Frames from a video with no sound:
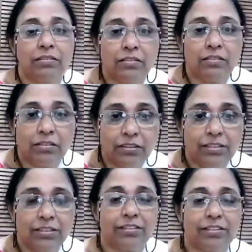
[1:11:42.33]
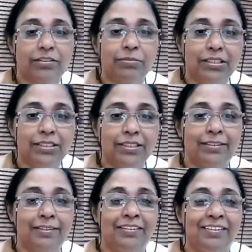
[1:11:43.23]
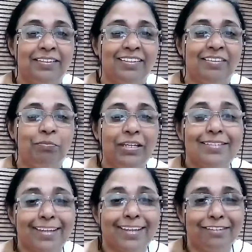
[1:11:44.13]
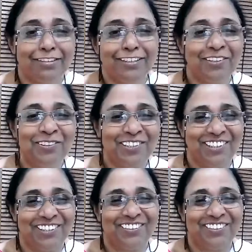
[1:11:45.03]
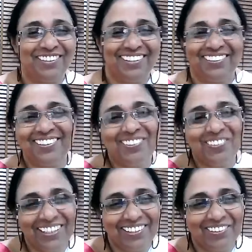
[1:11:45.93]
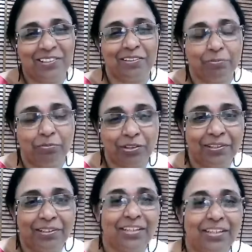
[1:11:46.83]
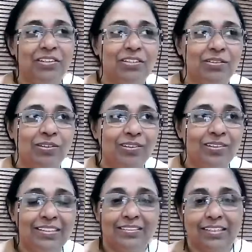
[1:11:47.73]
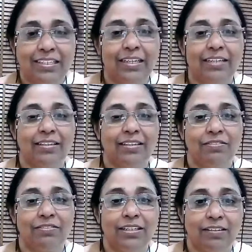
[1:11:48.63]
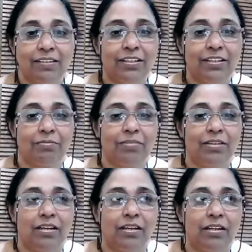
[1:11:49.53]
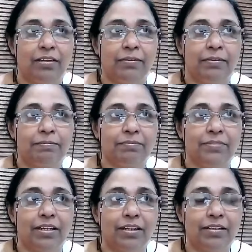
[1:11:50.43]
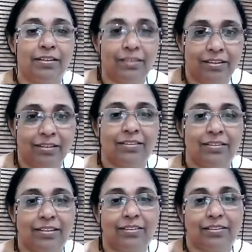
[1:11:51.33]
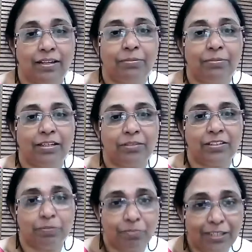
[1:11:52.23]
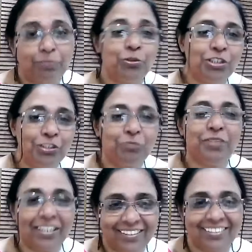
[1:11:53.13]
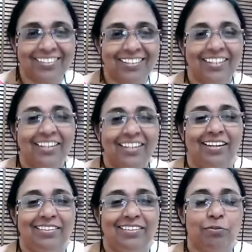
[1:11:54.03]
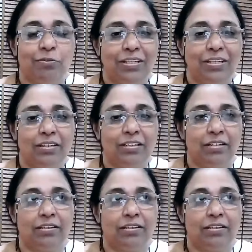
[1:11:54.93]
nurses from India being siphoned out, they're all going out abroad. So all the training that we gave them, and it's being put into practice, and it's being